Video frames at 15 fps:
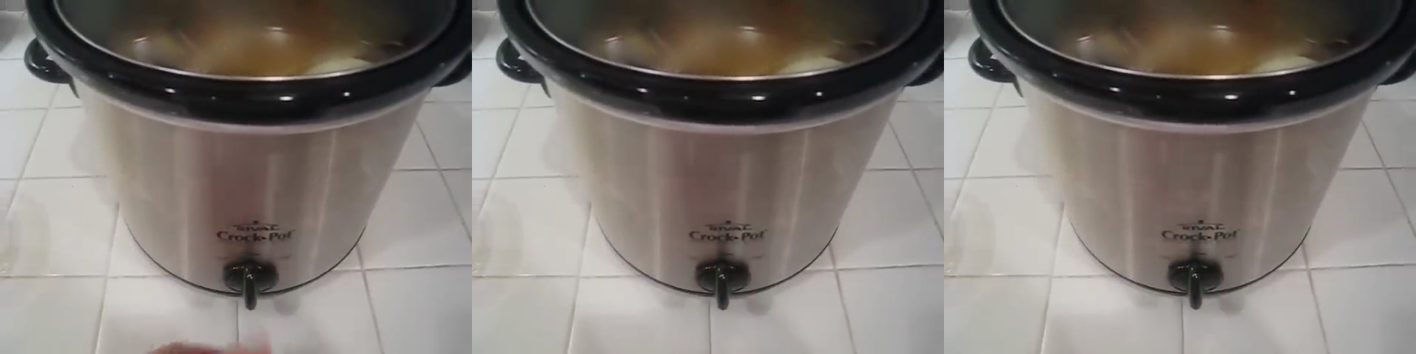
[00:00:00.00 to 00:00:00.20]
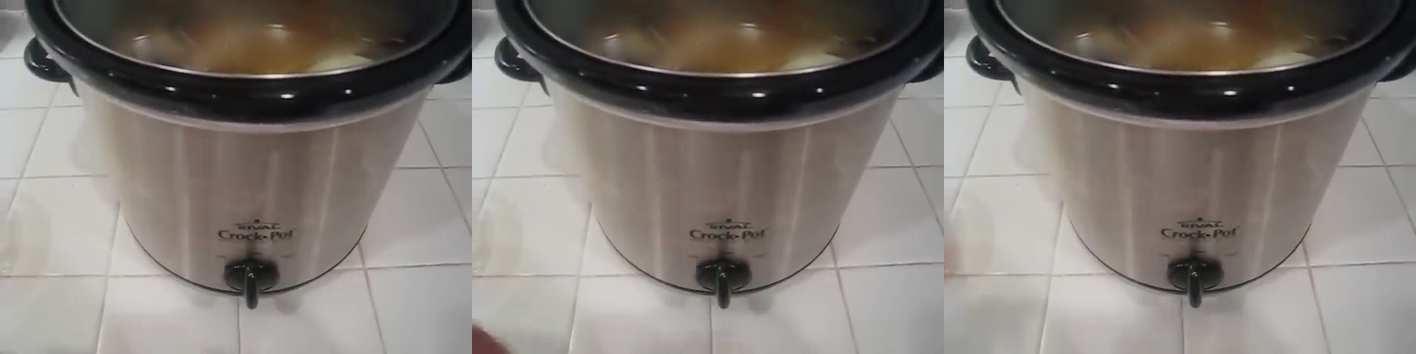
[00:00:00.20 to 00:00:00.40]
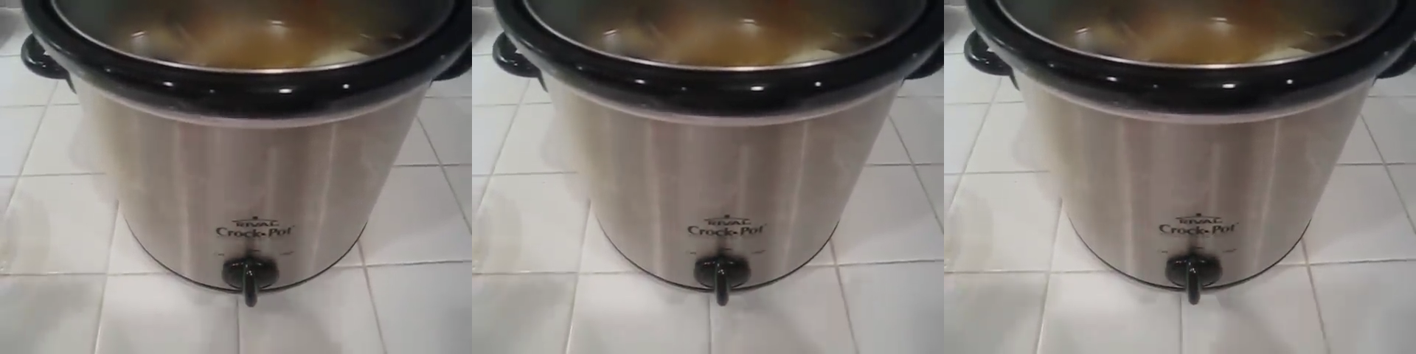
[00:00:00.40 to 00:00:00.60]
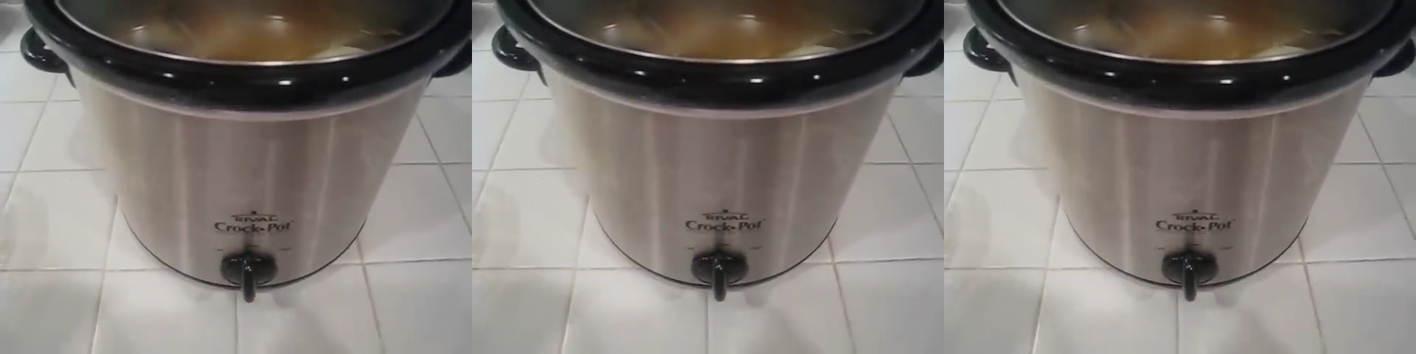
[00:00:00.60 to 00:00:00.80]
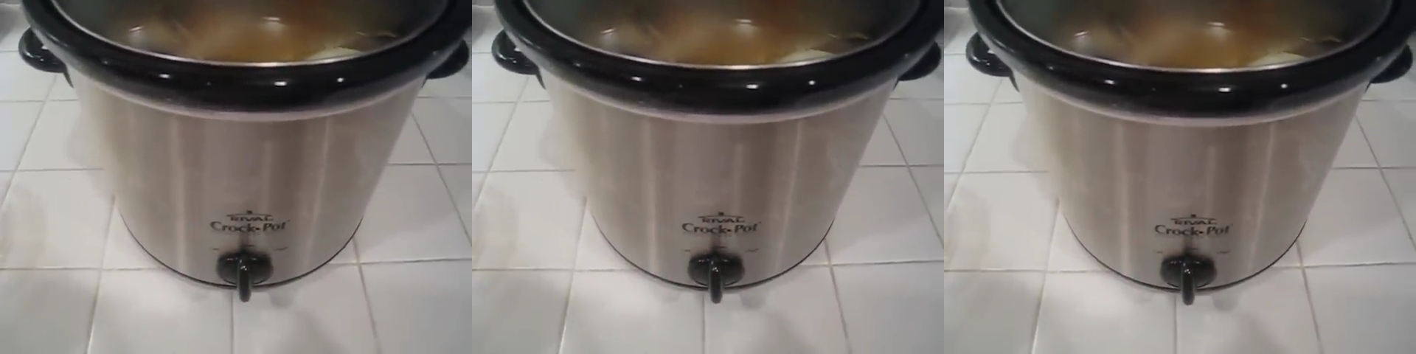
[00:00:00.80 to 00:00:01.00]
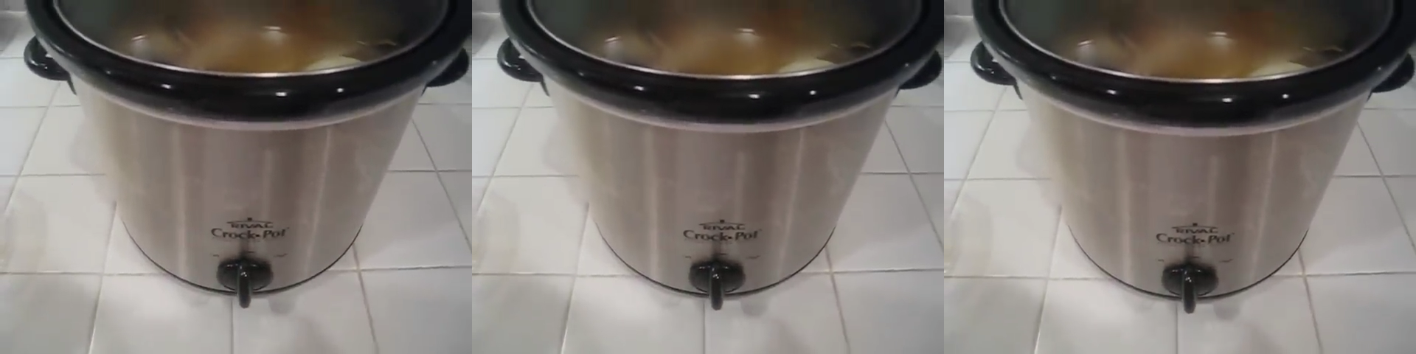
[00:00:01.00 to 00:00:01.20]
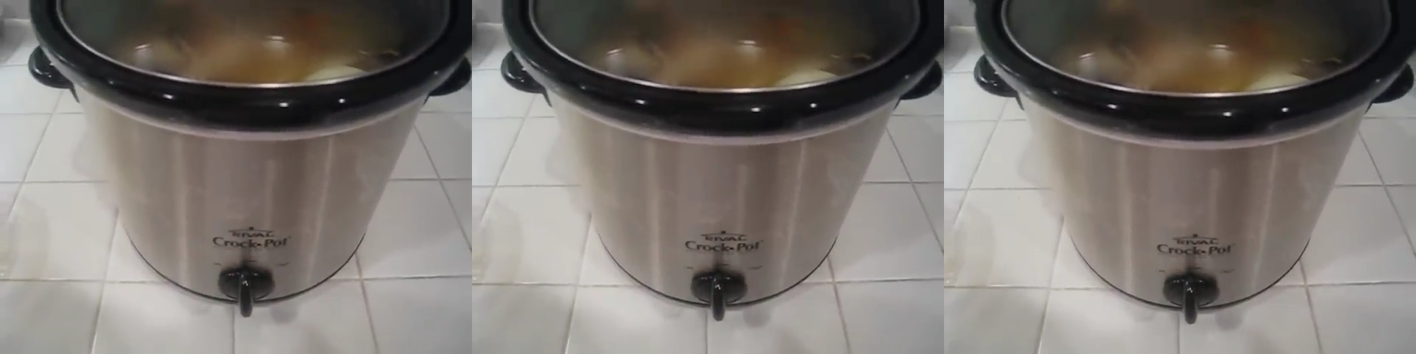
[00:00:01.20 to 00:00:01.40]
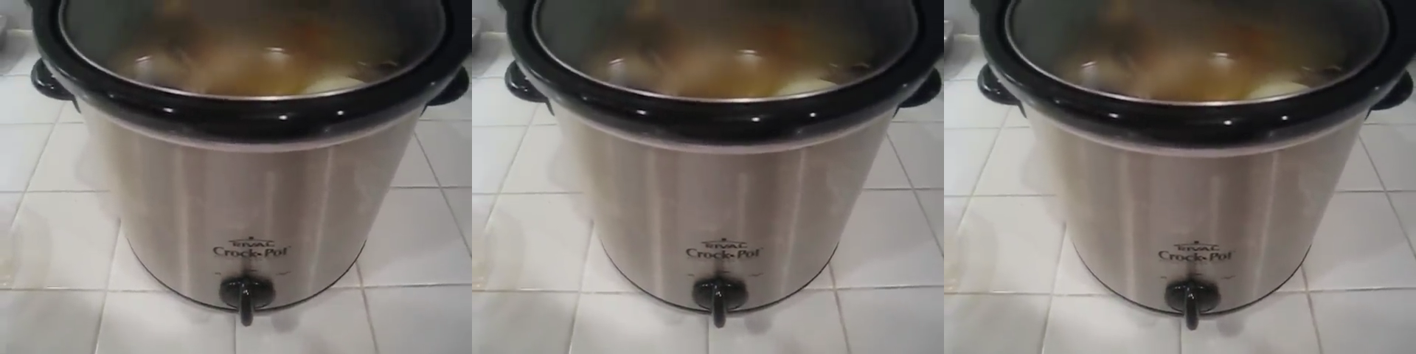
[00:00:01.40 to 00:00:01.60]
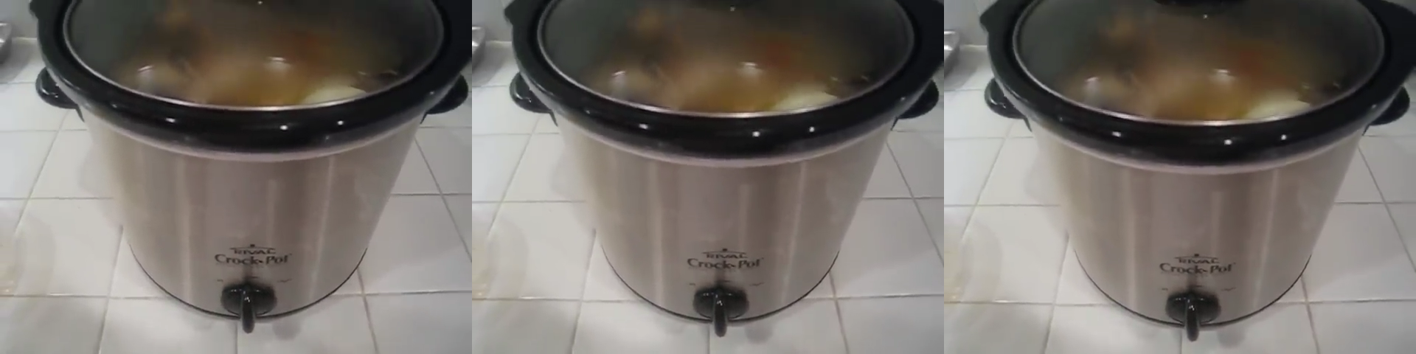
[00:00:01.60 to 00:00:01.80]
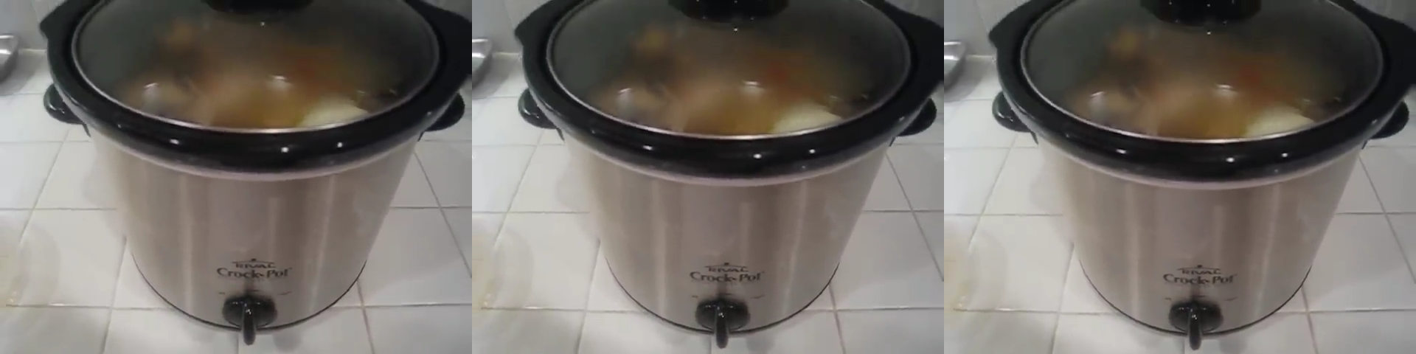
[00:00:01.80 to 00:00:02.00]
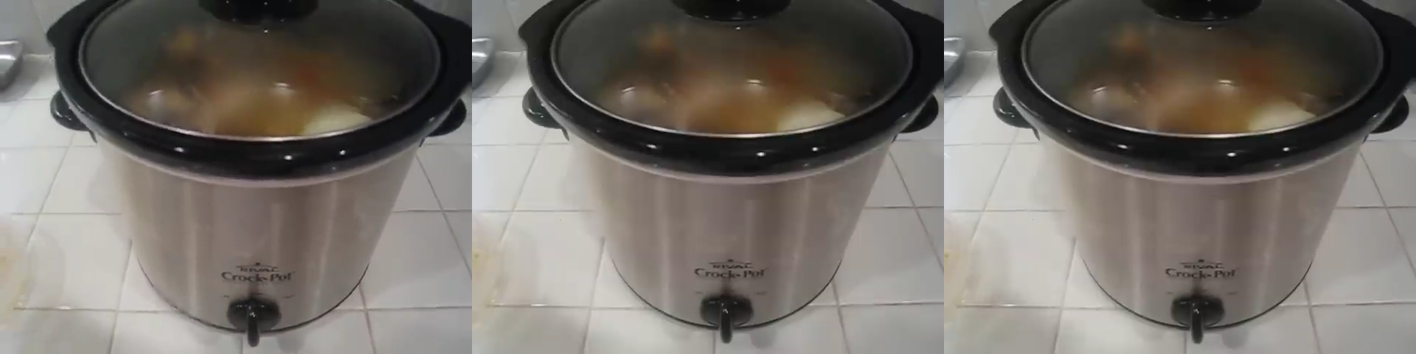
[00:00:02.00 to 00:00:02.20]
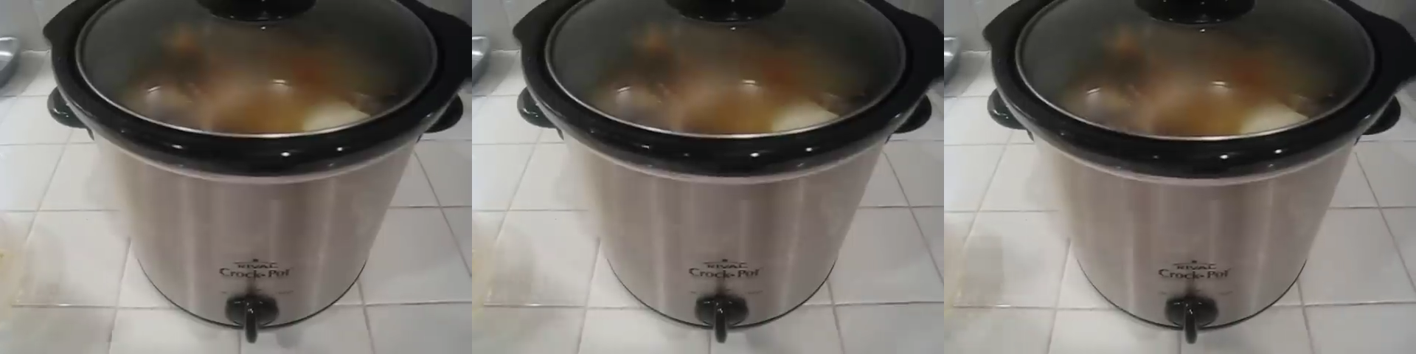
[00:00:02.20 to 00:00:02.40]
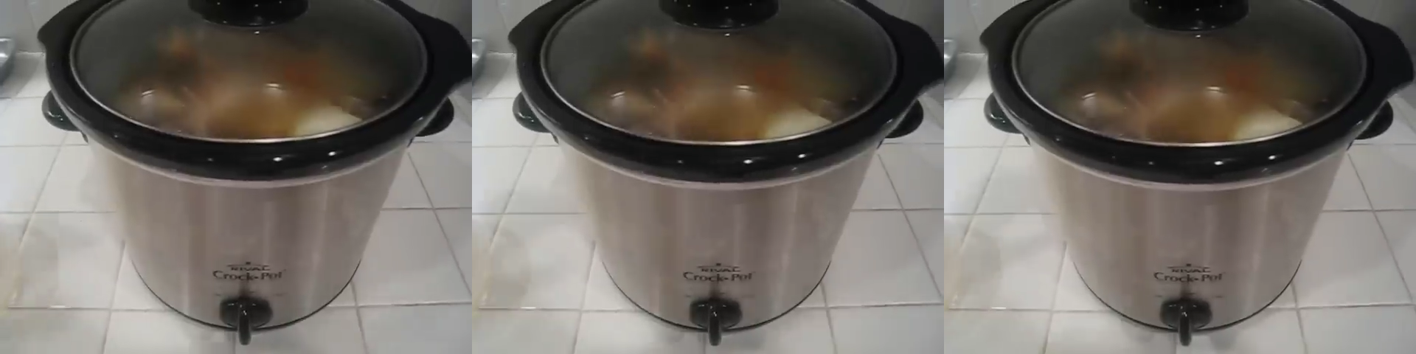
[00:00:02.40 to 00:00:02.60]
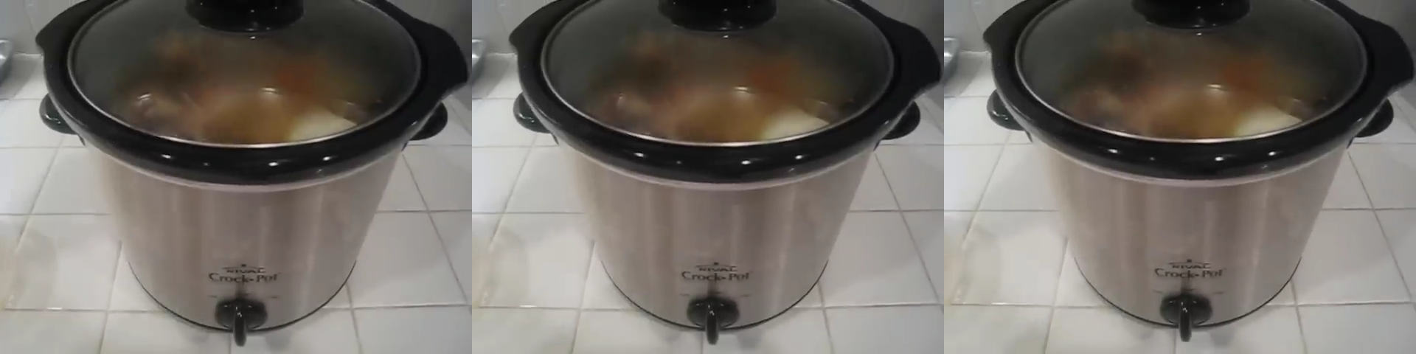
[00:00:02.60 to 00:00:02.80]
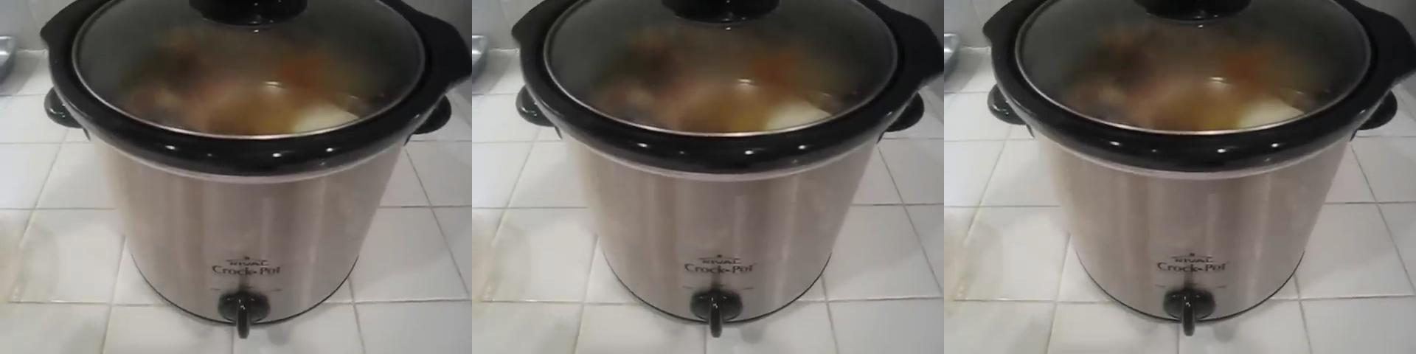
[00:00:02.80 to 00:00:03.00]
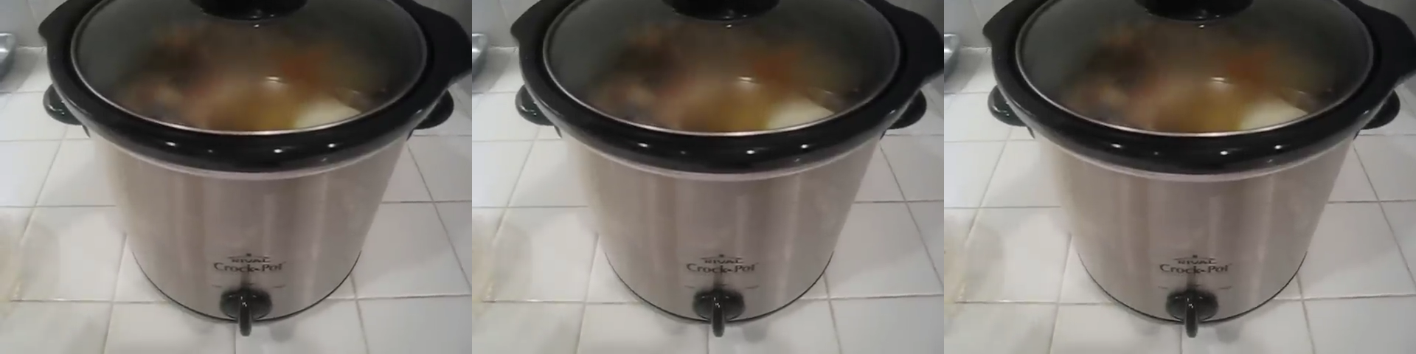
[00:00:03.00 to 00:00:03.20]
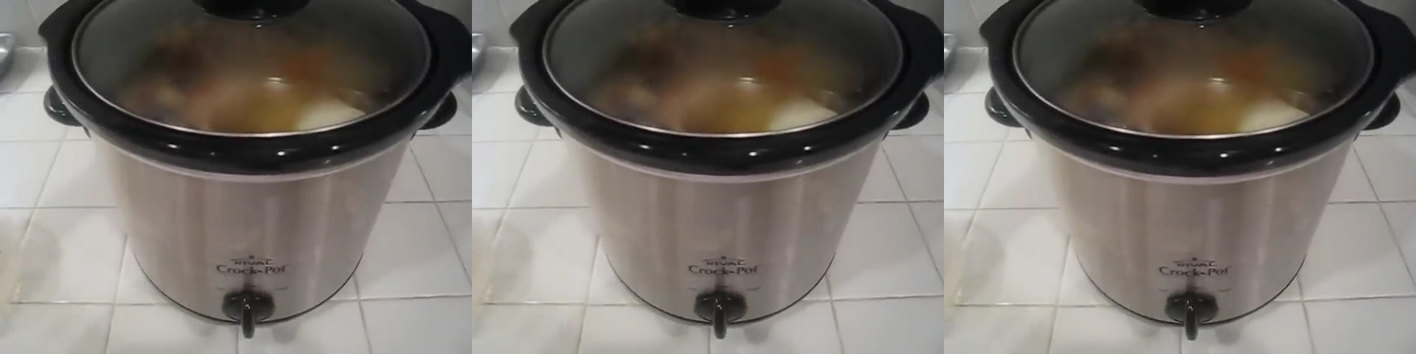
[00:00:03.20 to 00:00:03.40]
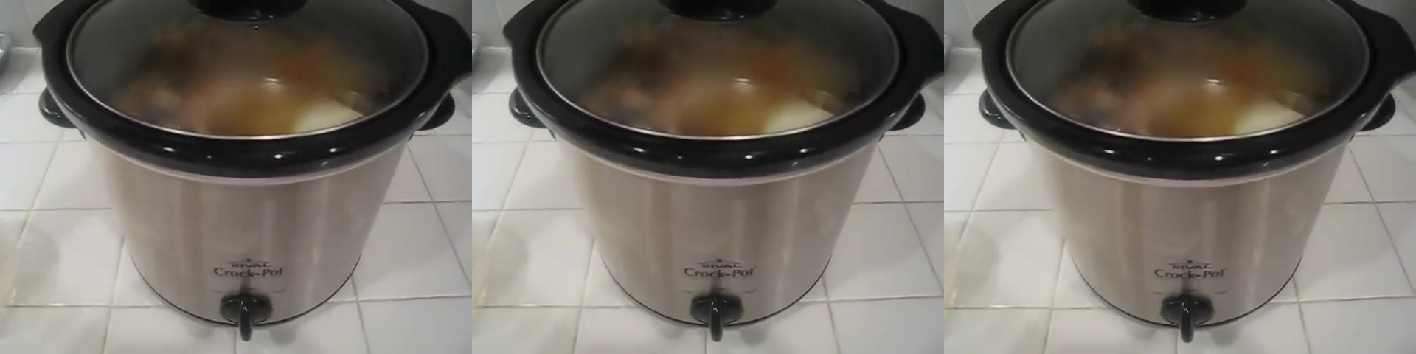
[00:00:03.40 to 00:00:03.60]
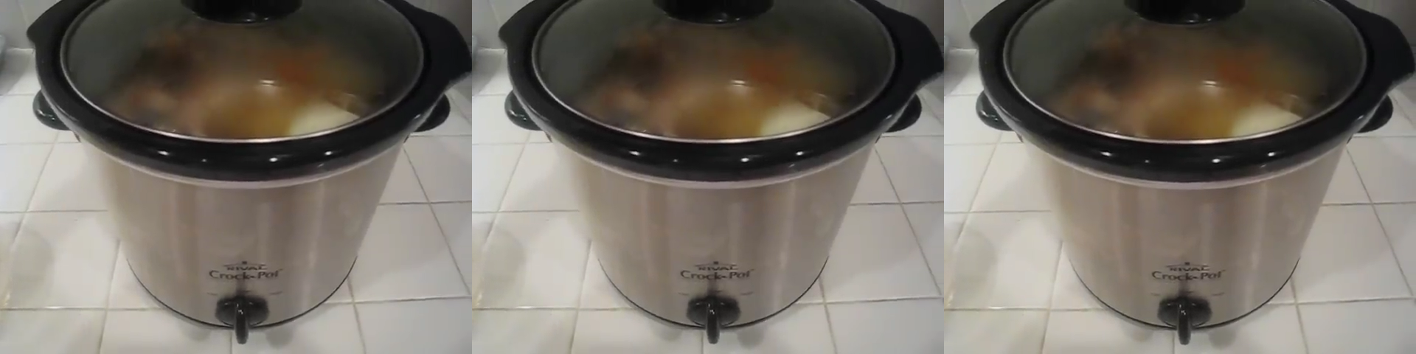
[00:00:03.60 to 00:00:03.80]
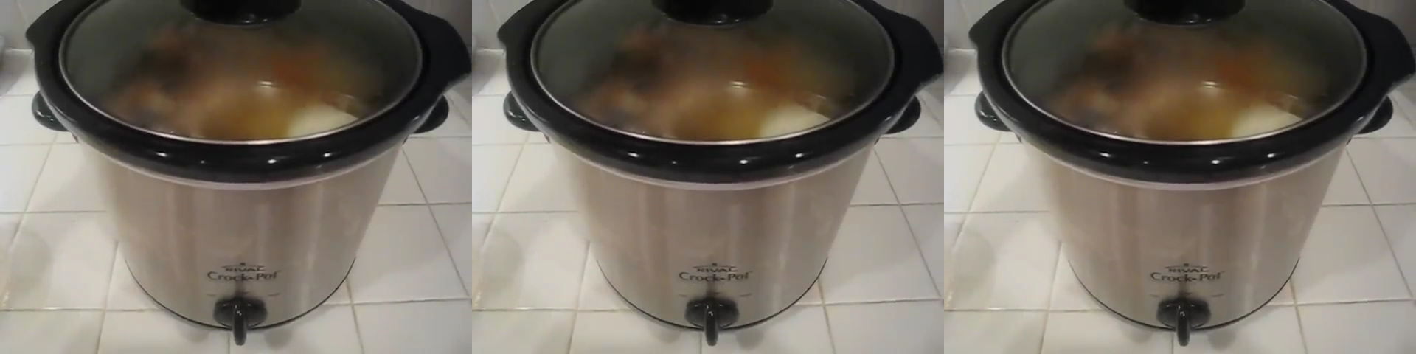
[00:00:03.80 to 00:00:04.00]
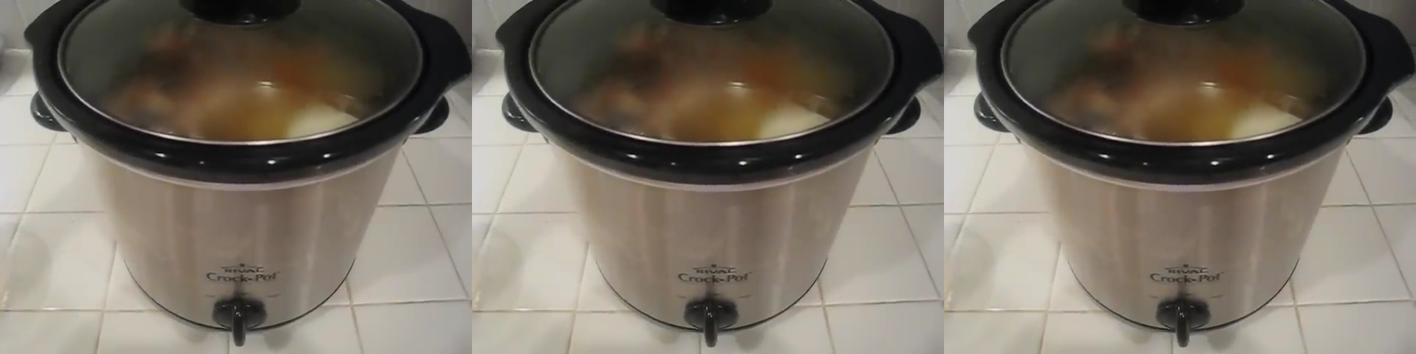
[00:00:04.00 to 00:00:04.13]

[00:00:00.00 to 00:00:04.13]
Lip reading: Nobody's mouth can be seen.